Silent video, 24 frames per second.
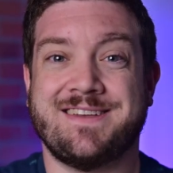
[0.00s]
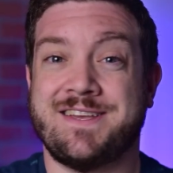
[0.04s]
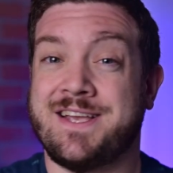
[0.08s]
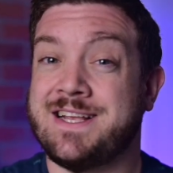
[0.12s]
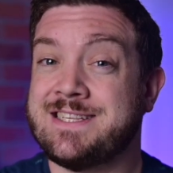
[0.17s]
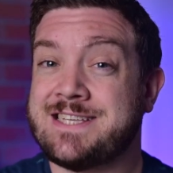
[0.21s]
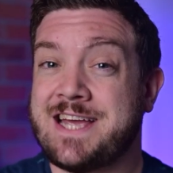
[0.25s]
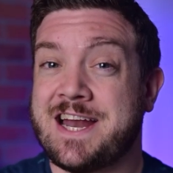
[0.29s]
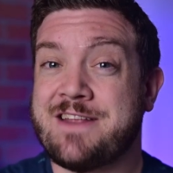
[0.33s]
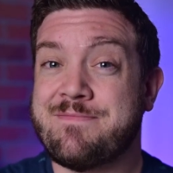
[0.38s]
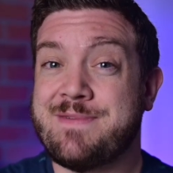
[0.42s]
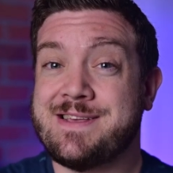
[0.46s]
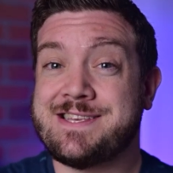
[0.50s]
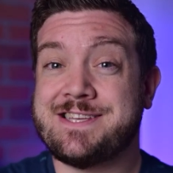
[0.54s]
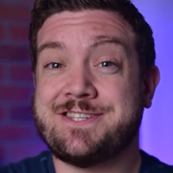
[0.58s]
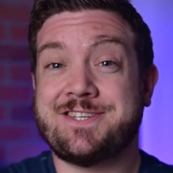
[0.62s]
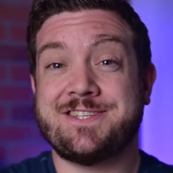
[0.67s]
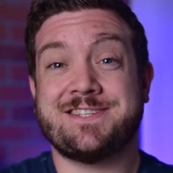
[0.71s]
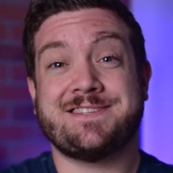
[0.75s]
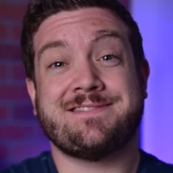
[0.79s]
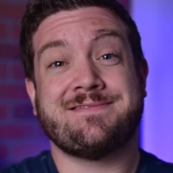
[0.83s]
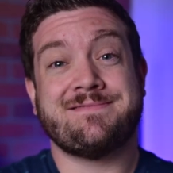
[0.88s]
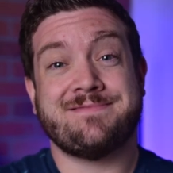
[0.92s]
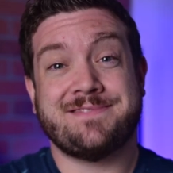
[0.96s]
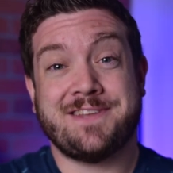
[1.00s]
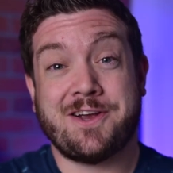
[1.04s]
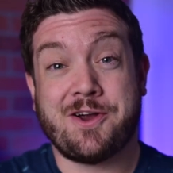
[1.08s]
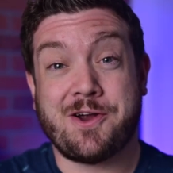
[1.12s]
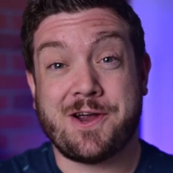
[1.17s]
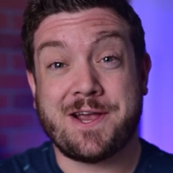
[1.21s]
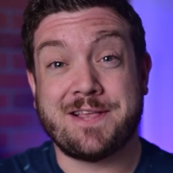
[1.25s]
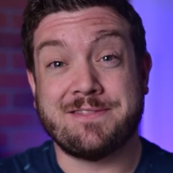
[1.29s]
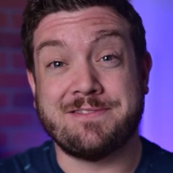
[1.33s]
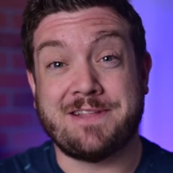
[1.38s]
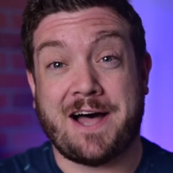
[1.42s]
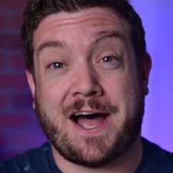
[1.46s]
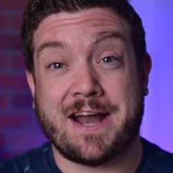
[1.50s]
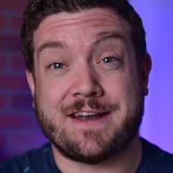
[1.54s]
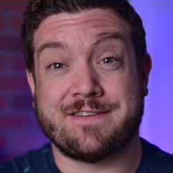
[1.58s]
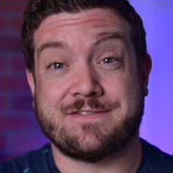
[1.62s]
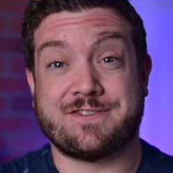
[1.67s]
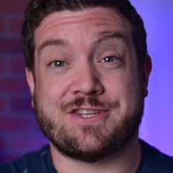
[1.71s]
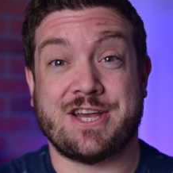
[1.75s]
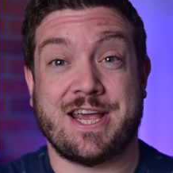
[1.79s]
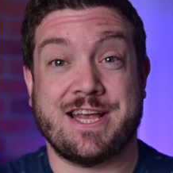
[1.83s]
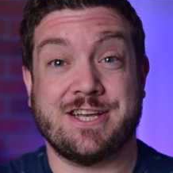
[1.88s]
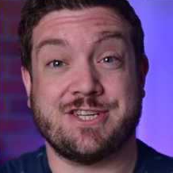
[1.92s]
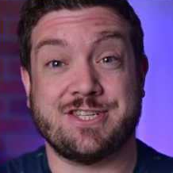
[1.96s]
Inside of messages, there are a lot
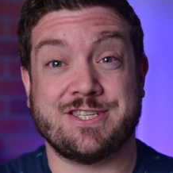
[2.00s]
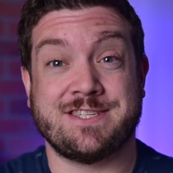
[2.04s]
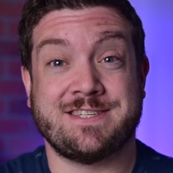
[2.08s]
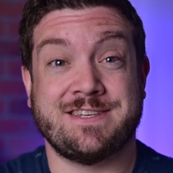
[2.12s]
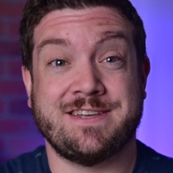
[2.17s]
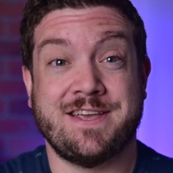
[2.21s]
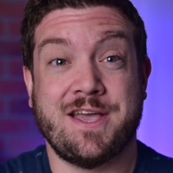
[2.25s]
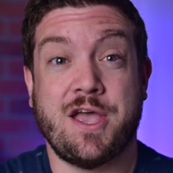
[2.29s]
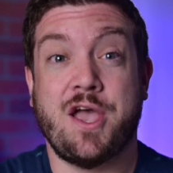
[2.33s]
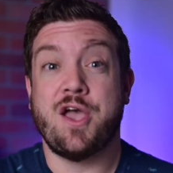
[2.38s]
of changes.